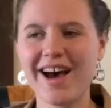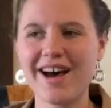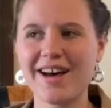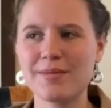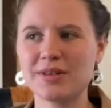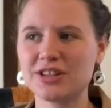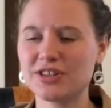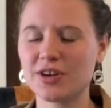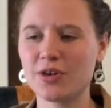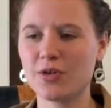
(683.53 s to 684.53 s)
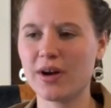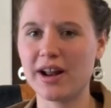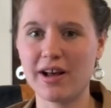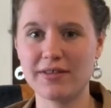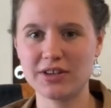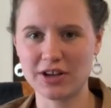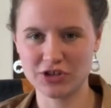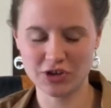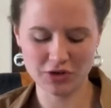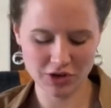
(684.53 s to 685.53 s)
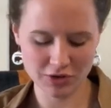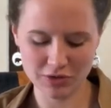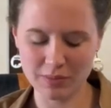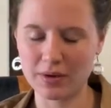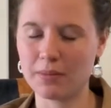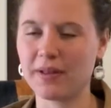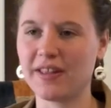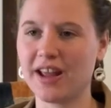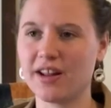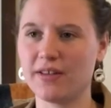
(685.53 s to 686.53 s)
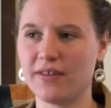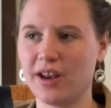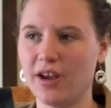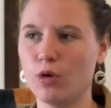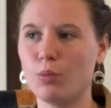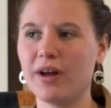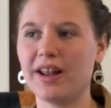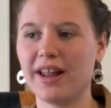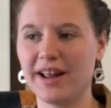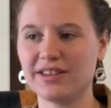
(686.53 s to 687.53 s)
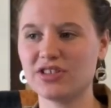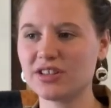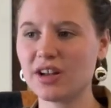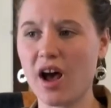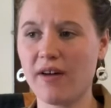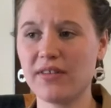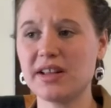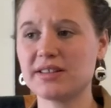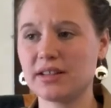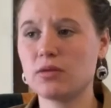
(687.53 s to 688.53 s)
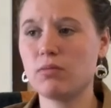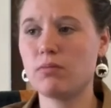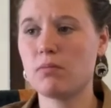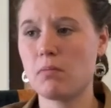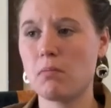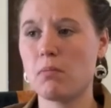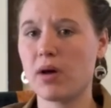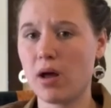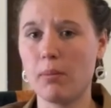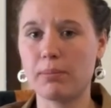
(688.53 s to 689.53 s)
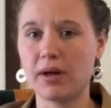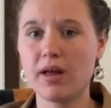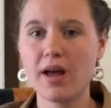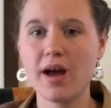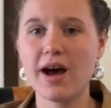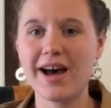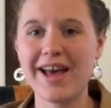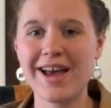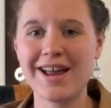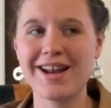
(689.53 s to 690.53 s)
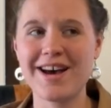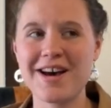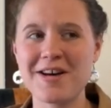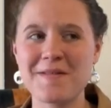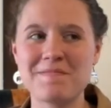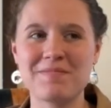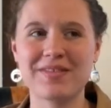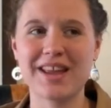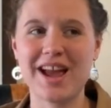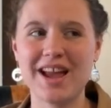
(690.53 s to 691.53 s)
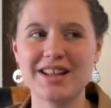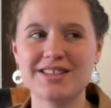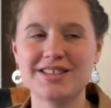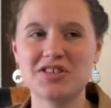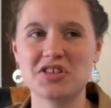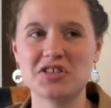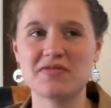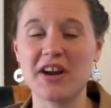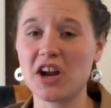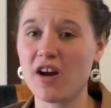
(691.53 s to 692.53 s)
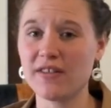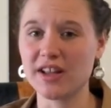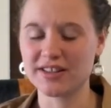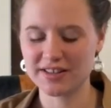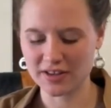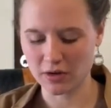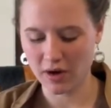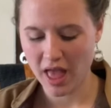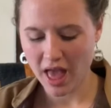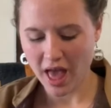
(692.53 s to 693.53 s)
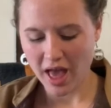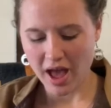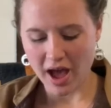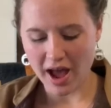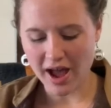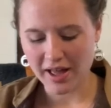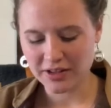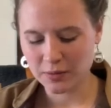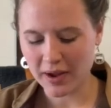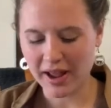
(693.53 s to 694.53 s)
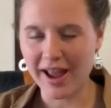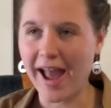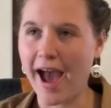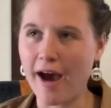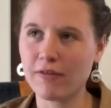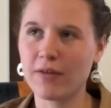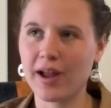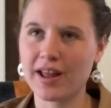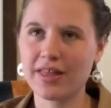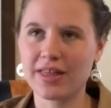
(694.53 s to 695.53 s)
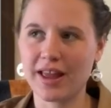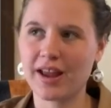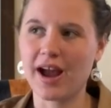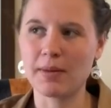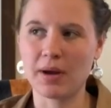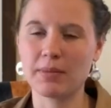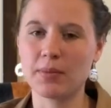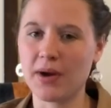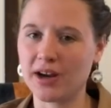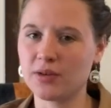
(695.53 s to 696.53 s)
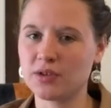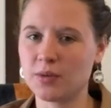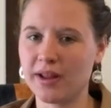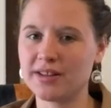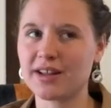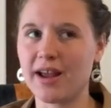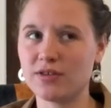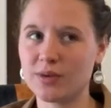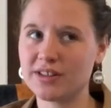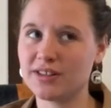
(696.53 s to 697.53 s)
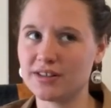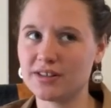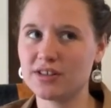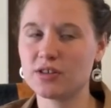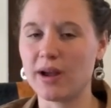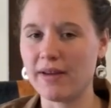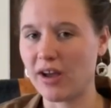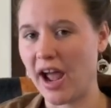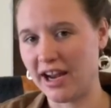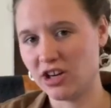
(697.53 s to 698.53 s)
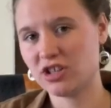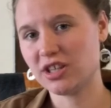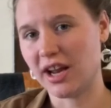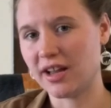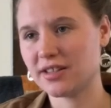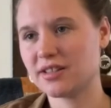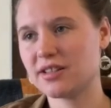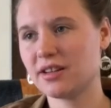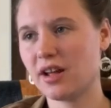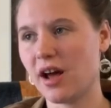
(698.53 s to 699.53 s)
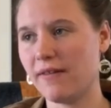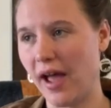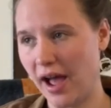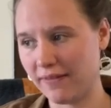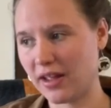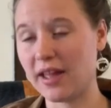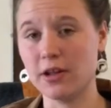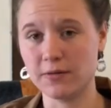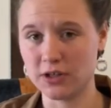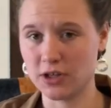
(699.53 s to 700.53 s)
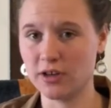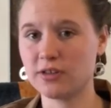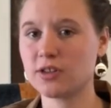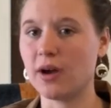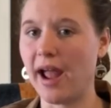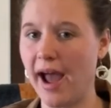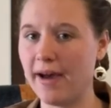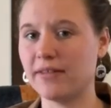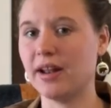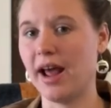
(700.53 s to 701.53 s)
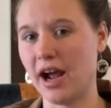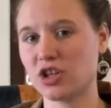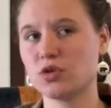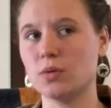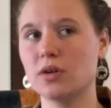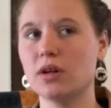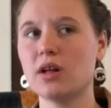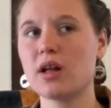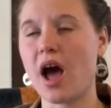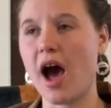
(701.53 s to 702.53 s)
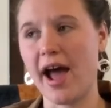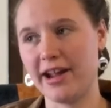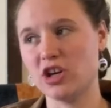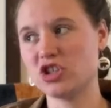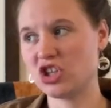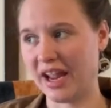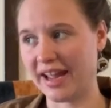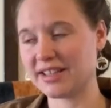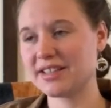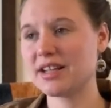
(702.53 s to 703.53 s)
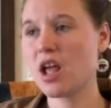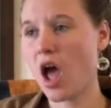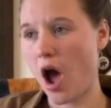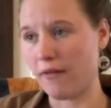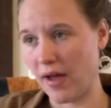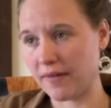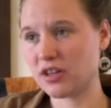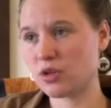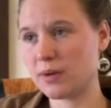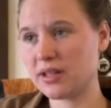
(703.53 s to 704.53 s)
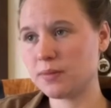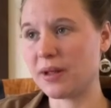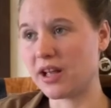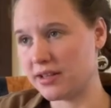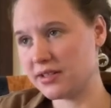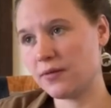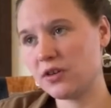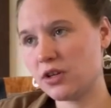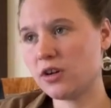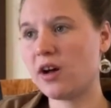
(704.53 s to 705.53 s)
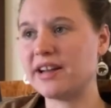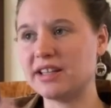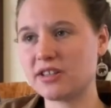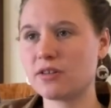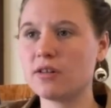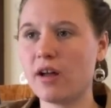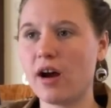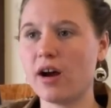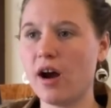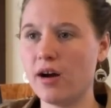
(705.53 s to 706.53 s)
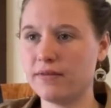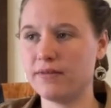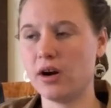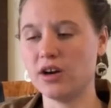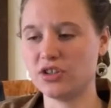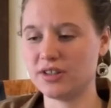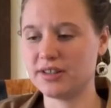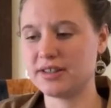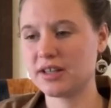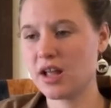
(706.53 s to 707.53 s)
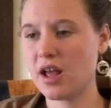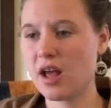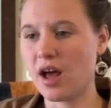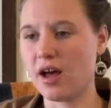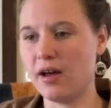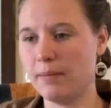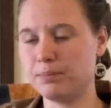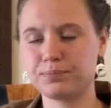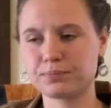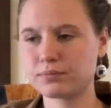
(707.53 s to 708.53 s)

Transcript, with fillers: um so and I'll have to I'll show you the bump at the end of the video, but like just an obvious little bump, and um it's just very obvious. So uh, that's why I halfway think I might be pregnant with twins. I have twin sisters, so I have a higher chance of having, and they're fraternal, so I have an actual a higher chance of having twins because they're fraternal. Identical are are just um